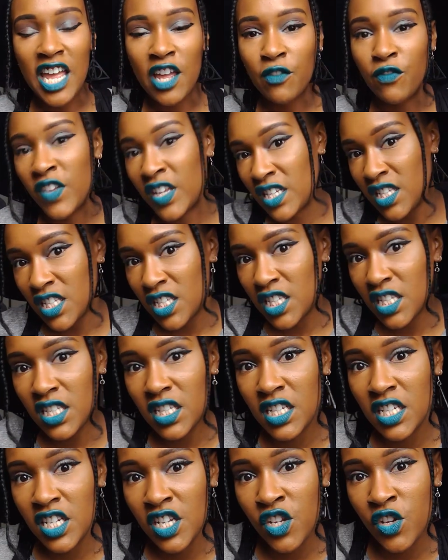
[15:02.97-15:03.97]
If
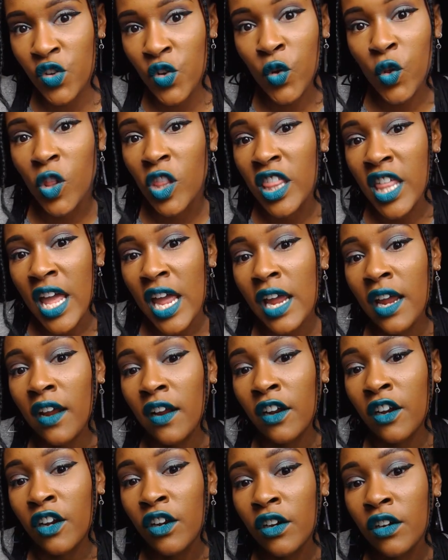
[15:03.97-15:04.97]
it's still
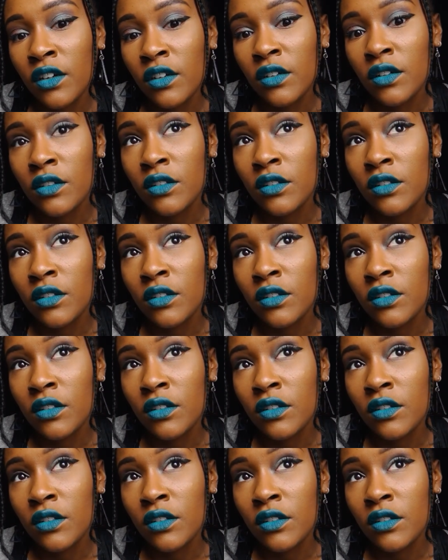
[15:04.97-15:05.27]
there.